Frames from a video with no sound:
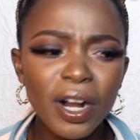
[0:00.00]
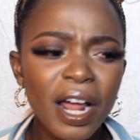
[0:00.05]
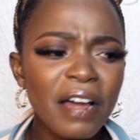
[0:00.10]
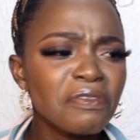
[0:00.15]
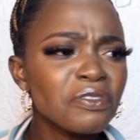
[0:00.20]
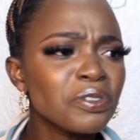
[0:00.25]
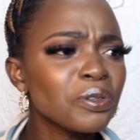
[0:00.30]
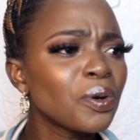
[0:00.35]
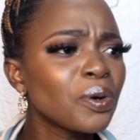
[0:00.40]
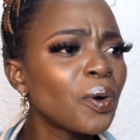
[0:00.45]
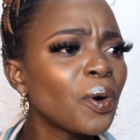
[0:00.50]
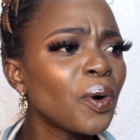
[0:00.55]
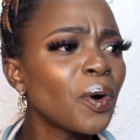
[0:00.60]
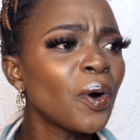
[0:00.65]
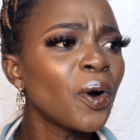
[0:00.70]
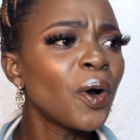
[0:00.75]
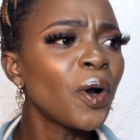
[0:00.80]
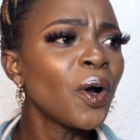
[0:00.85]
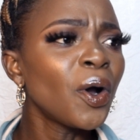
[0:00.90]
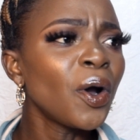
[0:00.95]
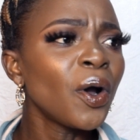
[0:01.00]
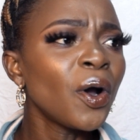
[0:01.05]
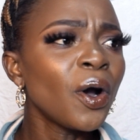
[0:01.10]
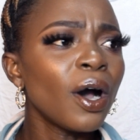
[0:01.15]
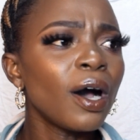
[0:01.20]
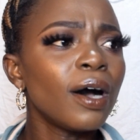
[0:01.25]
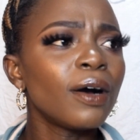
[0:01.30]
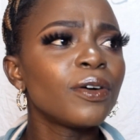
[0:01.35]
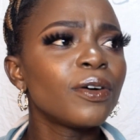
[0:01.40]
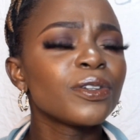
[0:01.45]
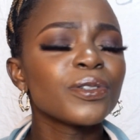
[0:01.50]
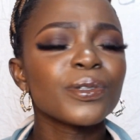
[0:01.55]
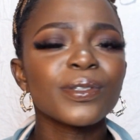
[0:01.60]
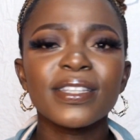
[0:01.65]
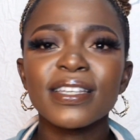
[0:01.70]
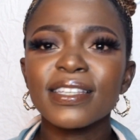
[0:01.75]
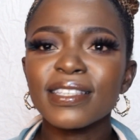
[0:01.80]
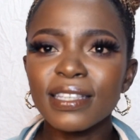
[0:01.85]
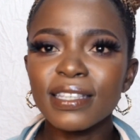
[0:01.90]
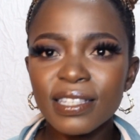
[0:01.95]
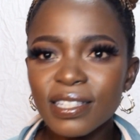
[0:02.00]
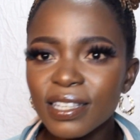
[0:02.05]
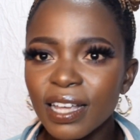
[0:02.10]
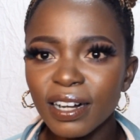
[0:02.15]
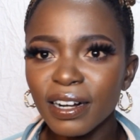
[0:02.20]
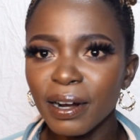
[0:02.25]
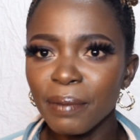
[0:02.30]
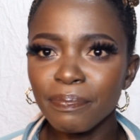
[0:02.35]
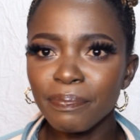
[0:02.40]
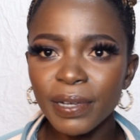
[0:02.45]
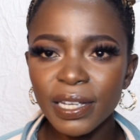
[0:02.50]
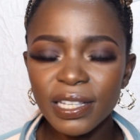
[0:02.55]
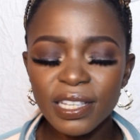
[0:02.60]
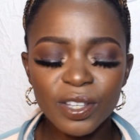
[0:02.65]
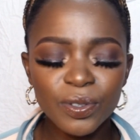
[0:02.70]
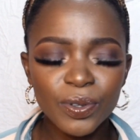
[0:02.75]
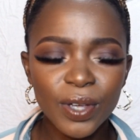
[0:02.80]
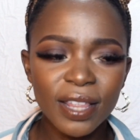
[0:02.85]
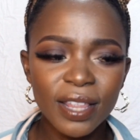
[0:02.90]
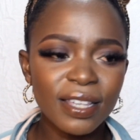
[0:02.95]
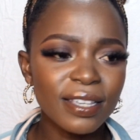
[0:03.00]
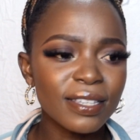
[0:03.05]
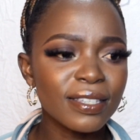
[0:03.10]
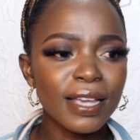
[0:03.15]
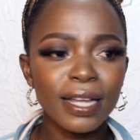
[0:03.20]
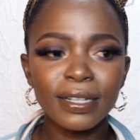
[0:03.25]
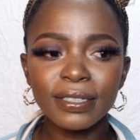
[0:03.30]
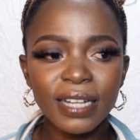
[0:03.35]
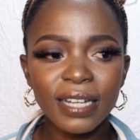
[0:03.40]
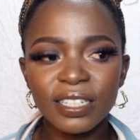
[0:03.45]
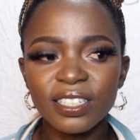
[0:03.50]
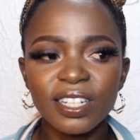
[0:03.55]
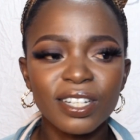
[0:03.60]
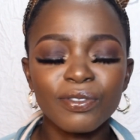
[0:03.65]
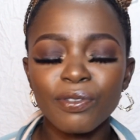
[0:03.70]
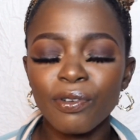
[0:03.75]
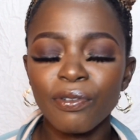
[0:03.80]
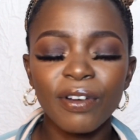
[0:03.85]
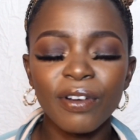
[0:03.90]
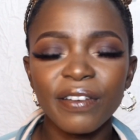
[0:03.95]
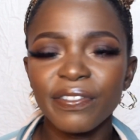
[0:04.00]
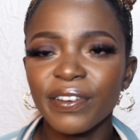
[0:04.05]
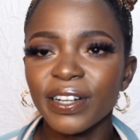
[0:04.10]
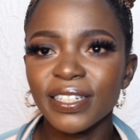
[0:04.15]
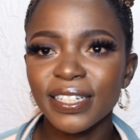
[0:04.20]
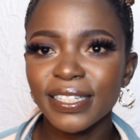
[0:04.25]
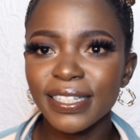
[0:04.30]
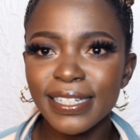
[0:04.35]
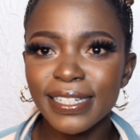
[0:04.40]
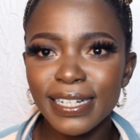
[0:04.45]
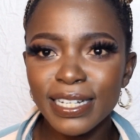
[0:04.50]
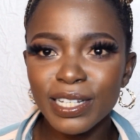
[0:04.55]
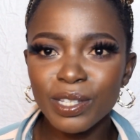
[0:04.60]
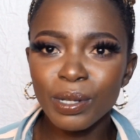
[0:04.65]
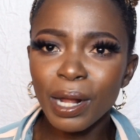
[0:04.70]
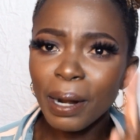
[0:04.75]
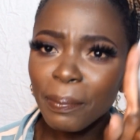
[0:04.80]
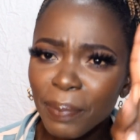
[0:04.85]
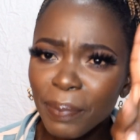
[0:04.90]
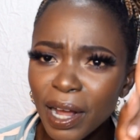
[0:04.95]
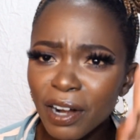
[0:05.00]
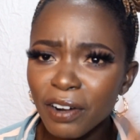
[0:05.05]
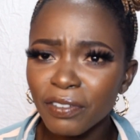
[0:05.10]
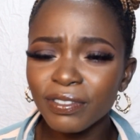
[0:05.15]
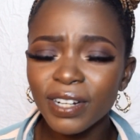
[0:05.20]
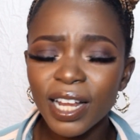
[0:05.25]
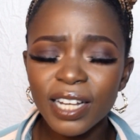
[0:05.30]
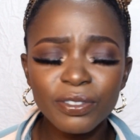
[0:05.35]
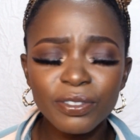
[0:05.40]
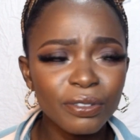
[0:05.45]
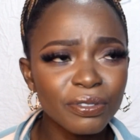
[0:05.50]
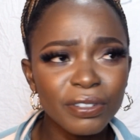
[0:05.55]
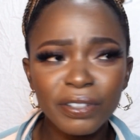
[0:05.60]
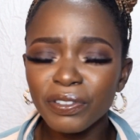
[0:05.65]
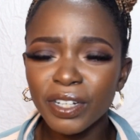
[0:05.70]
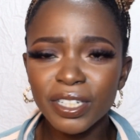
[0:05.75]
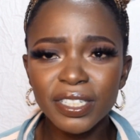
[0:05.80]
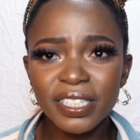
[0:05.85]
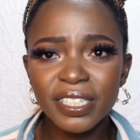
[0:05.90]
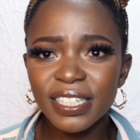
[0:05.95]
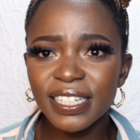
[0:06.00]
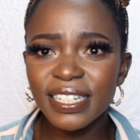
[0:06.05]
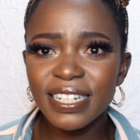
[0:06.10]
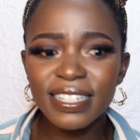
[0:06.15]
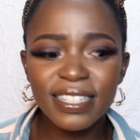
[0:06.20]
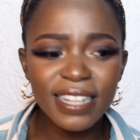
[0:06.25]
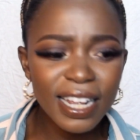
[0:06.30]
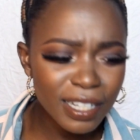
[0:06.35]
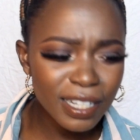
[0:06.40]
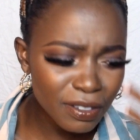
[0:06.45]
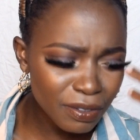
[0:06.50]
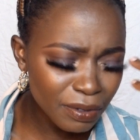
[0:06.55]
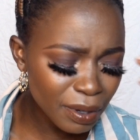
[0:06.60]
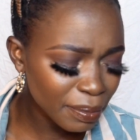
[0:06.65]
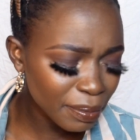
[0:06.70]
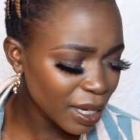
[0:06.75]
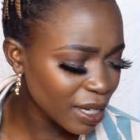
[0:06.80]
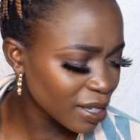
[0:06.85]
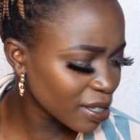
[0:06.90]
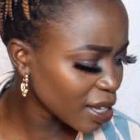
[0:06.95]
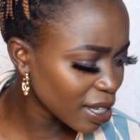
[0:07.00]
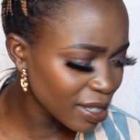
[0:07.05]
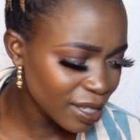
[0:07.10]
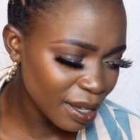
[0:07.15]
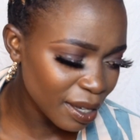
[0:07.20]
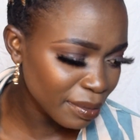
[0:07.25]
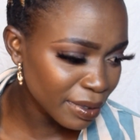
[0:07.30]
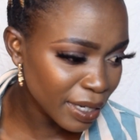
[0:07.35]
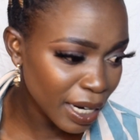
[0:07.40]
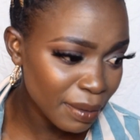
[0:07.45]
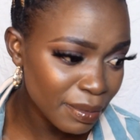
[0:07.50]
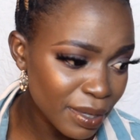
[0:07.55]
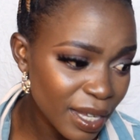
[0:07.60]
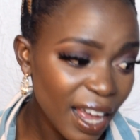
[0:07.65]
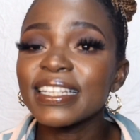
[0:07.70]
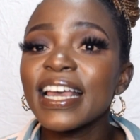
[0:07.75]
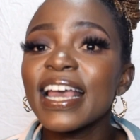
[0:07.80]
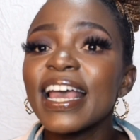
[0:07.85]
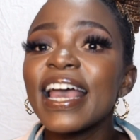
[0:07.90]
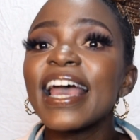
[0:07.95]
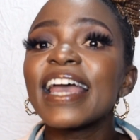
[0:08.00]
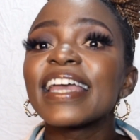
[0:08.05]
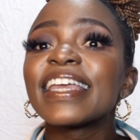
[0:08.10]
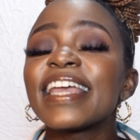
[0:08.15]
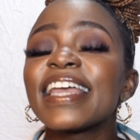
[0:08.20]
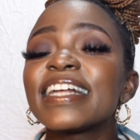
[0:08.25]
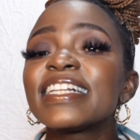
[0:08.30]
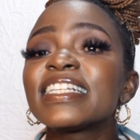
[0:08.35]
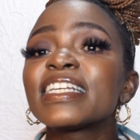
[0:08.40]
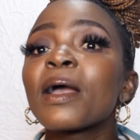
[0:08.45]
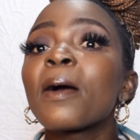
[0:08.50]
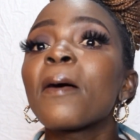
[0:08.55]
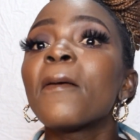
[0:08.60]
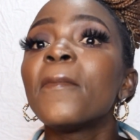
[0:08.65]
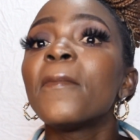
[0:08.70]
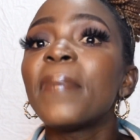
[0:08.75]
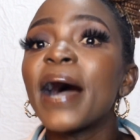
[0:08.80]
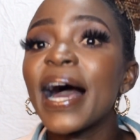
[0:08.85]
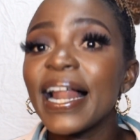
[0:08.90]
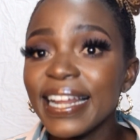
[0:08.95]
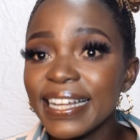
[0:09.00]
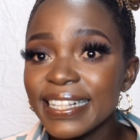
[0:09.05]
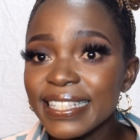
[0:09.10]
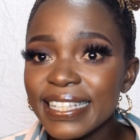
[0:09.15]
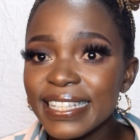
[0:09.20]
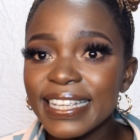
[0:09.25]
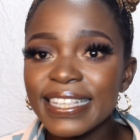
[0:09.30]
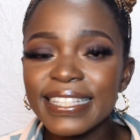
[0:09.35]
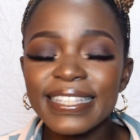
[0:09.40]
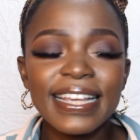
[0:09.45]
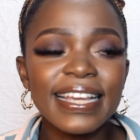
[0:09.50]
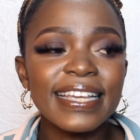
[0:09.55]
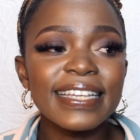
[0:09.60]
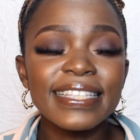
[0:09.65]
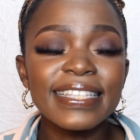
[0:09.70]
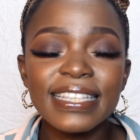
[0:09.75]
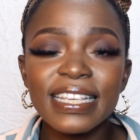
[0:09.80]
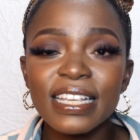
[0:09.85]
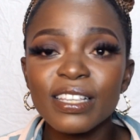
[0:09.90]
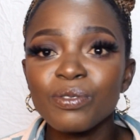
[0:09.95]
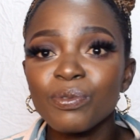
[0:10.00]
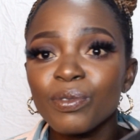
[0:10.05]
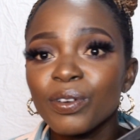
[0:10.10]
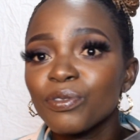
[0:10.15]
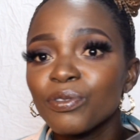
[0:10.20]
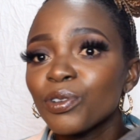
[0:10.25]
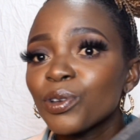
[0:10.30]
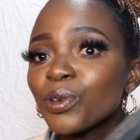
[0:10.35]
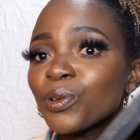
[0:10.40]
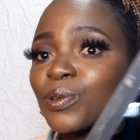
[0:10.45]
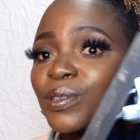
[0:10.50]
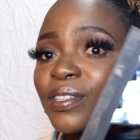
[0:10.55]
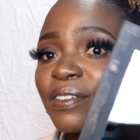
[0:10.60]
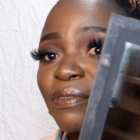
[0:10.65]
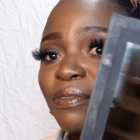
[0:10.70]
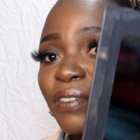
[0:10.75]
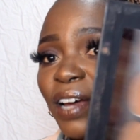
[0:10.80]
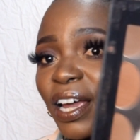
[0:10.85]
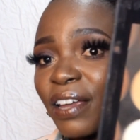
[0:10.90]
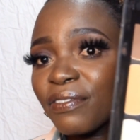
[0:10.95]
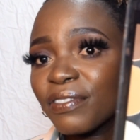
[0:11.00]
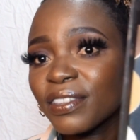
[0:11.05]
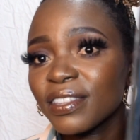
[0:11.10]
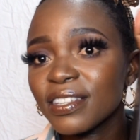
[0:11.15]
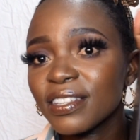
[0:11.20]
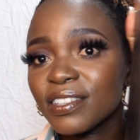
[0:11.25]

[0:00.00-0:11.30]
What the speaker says: have to go onto these Instagram pages where they sell lashes for 500 shillings, one pair of lash for 500 shillings, that doesn't even make sense sometimes. Getting palettes is the easiest way for you to survive in the